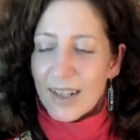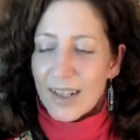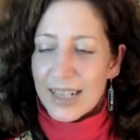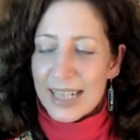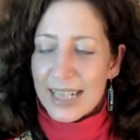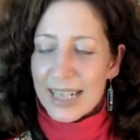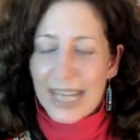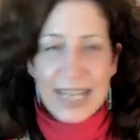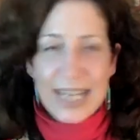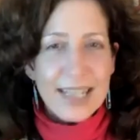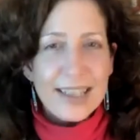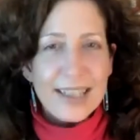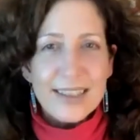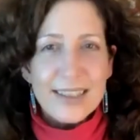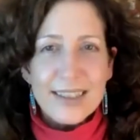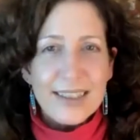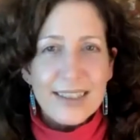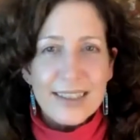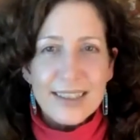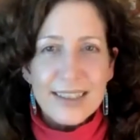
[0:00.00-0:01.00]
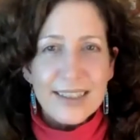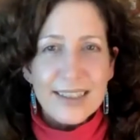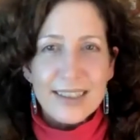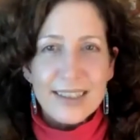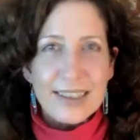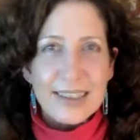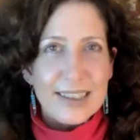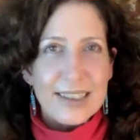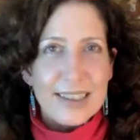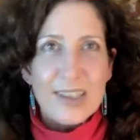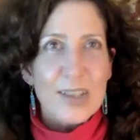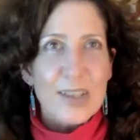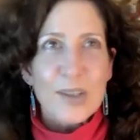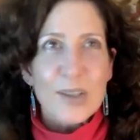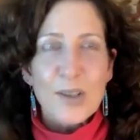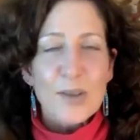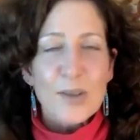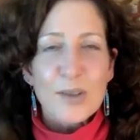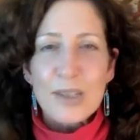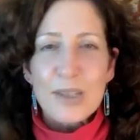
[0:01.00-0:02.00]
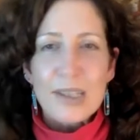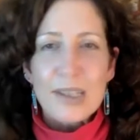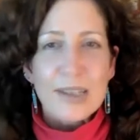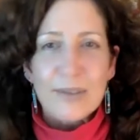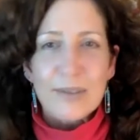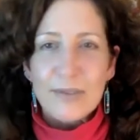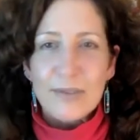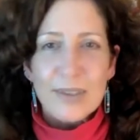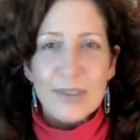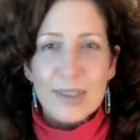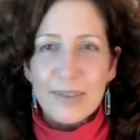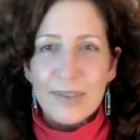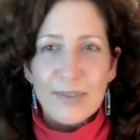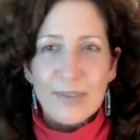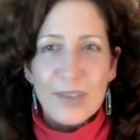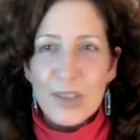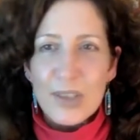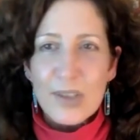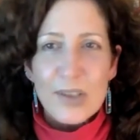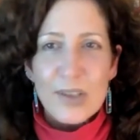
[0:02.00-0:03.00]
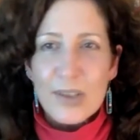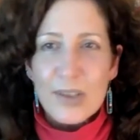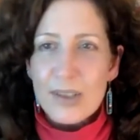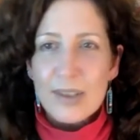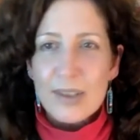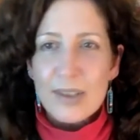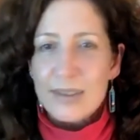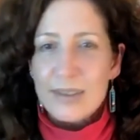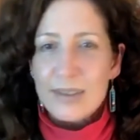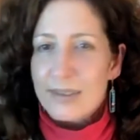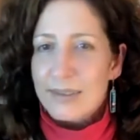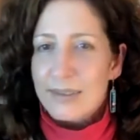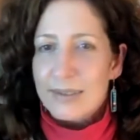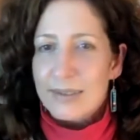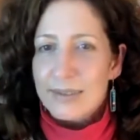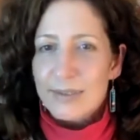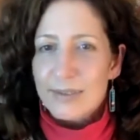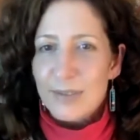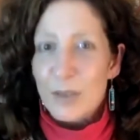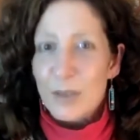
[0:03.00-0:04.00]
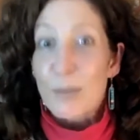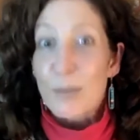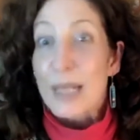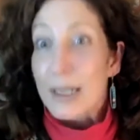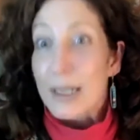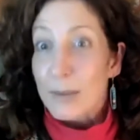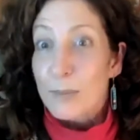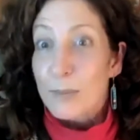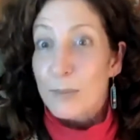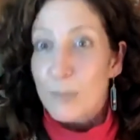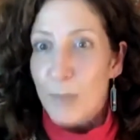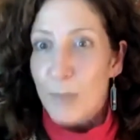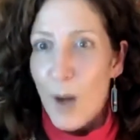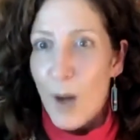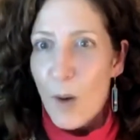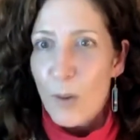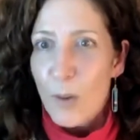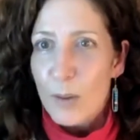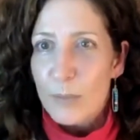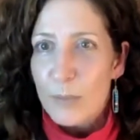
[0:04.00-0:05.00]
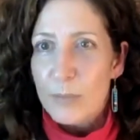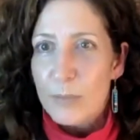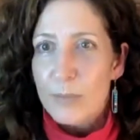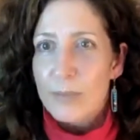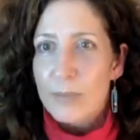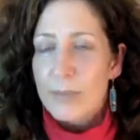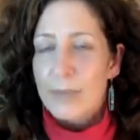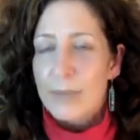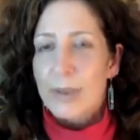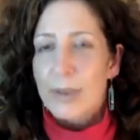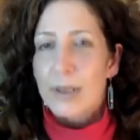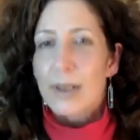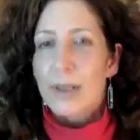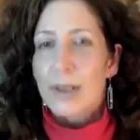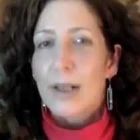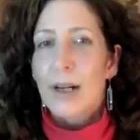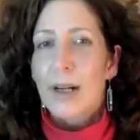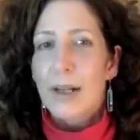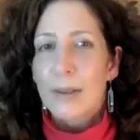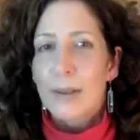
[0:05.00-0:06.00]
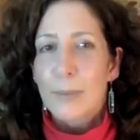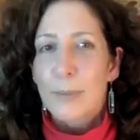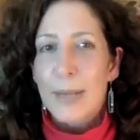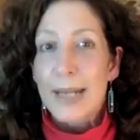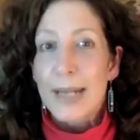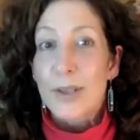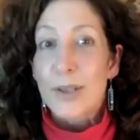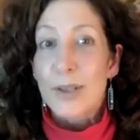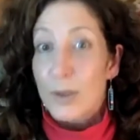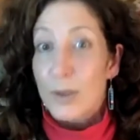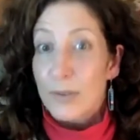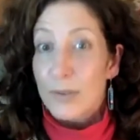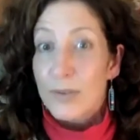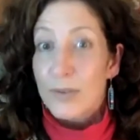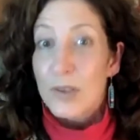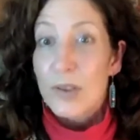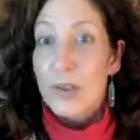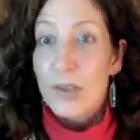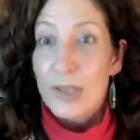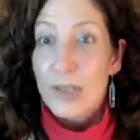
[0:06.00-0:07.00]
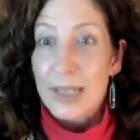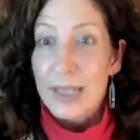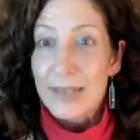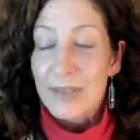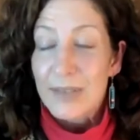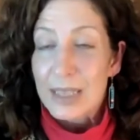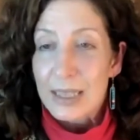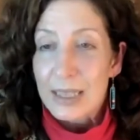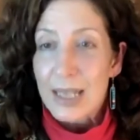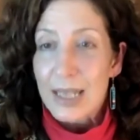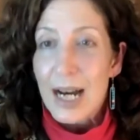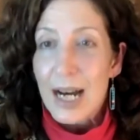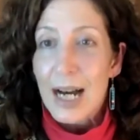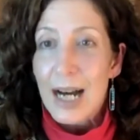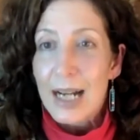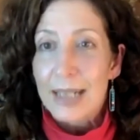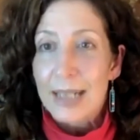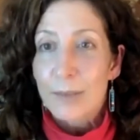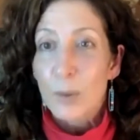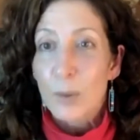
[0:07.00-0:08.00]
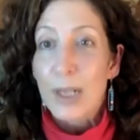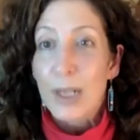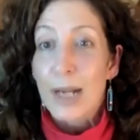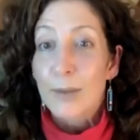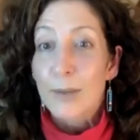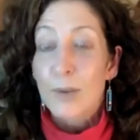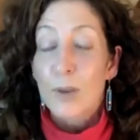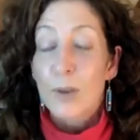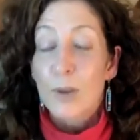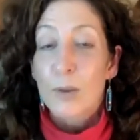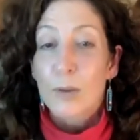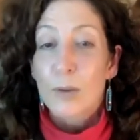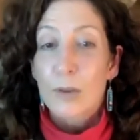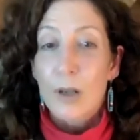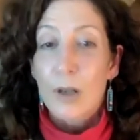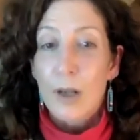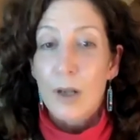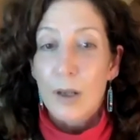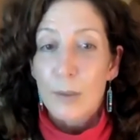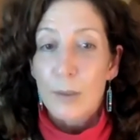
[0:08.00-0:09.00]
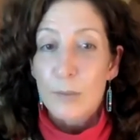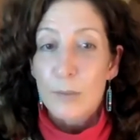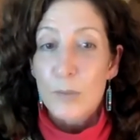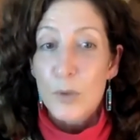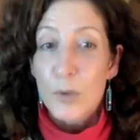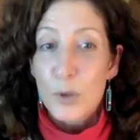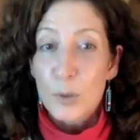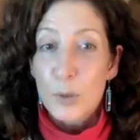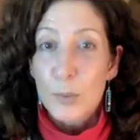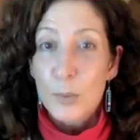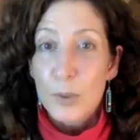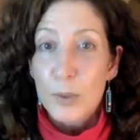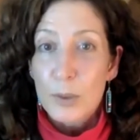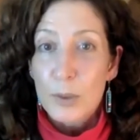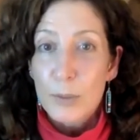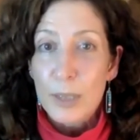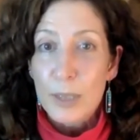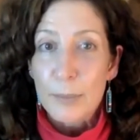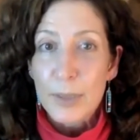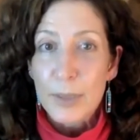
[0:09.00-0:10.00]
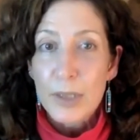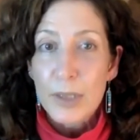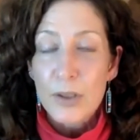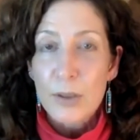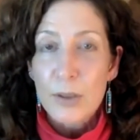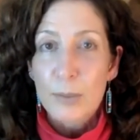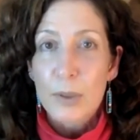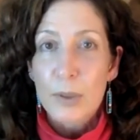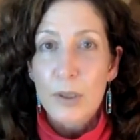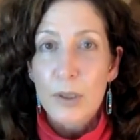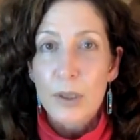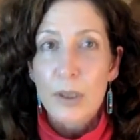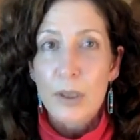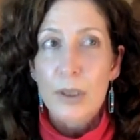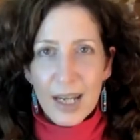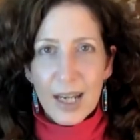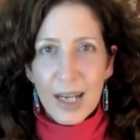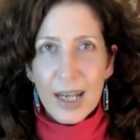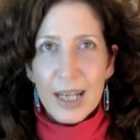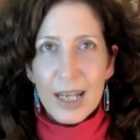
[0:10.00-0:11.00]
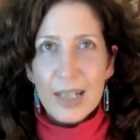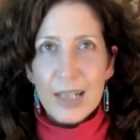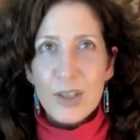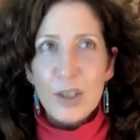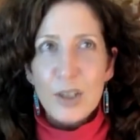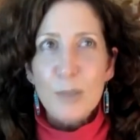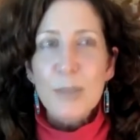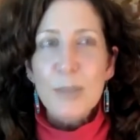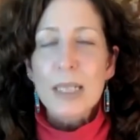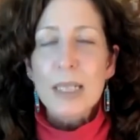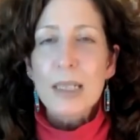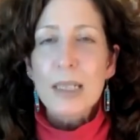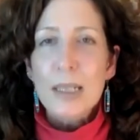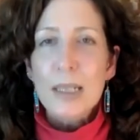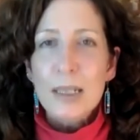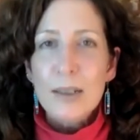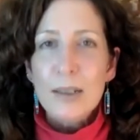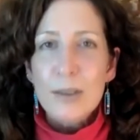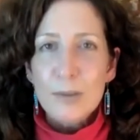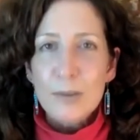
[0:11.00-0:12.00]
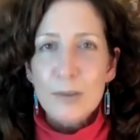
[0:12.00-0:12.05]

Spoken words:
Getting just those, the first, for me, poem on the page, or the first even line, when I wrote Trooper, my picture book, it took me a year to